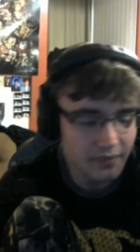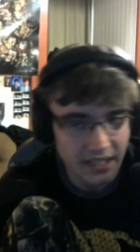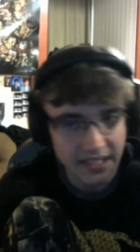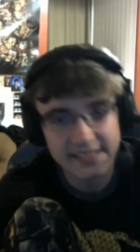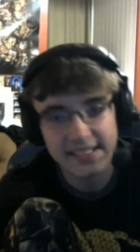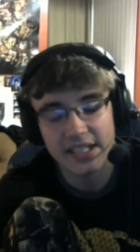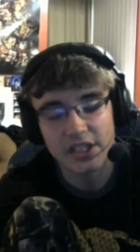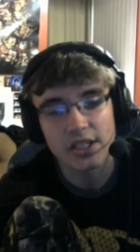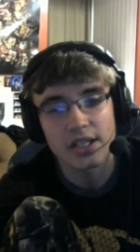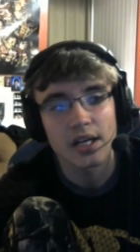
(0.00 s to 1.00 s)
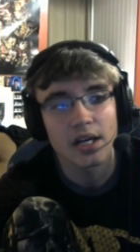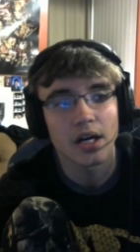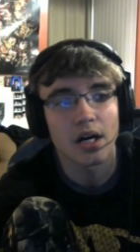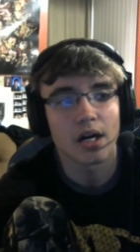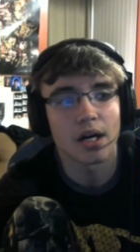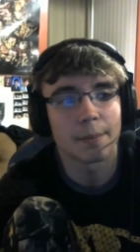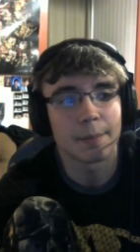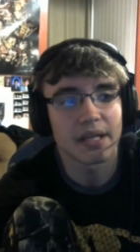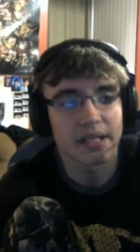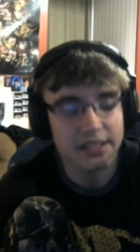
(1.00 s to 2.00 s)
a tiger. Um,
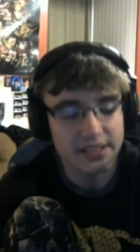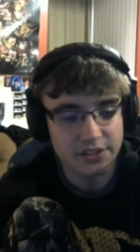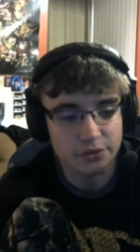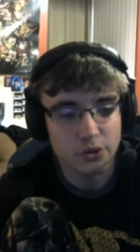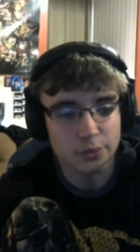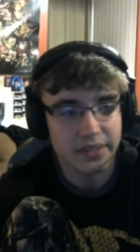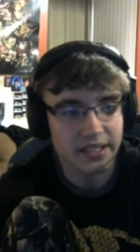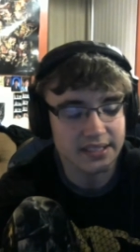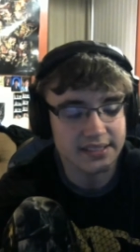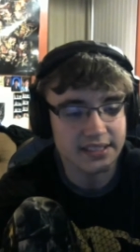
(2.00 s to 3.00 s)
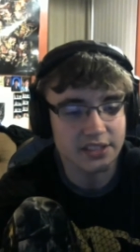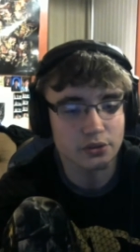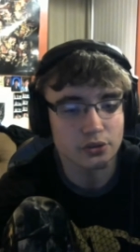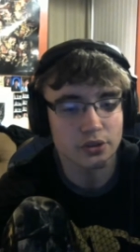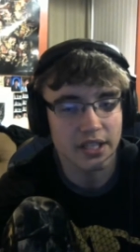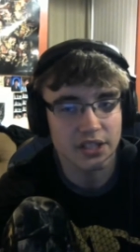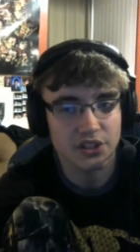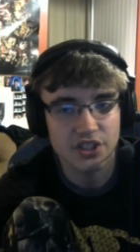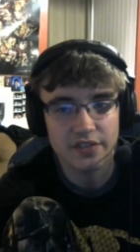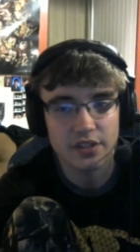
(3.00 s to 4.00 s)
and this group, King Ezekiel and
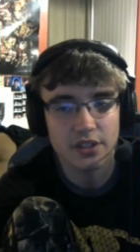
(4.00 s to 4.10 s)
Shiva,